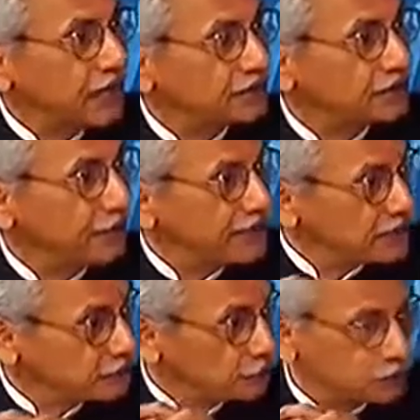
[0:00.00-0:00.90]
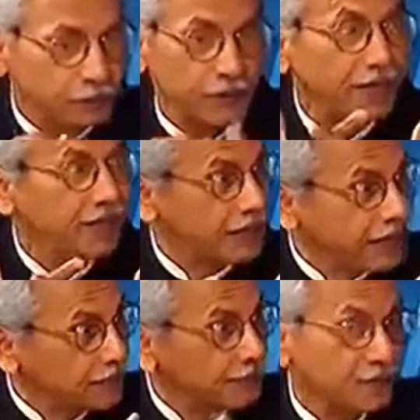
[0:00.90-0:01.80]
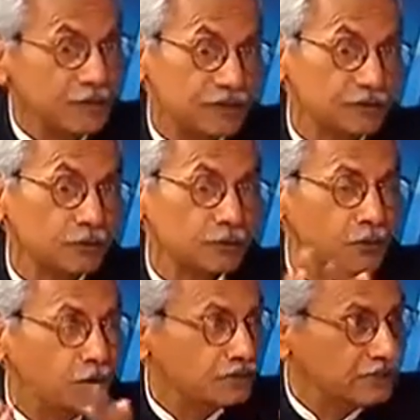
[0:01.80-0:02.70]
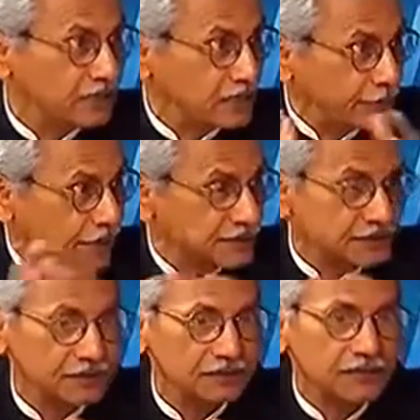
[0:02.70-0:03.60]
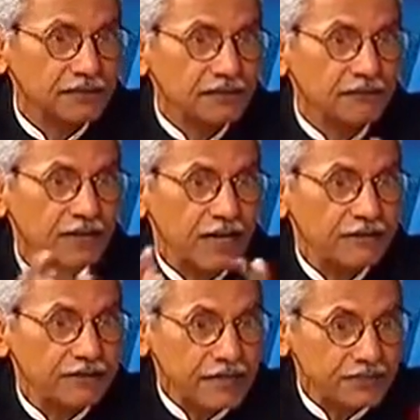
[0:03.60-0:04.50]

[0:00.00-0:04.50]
has a major role to play and can play a major role because we have the capacity, we have the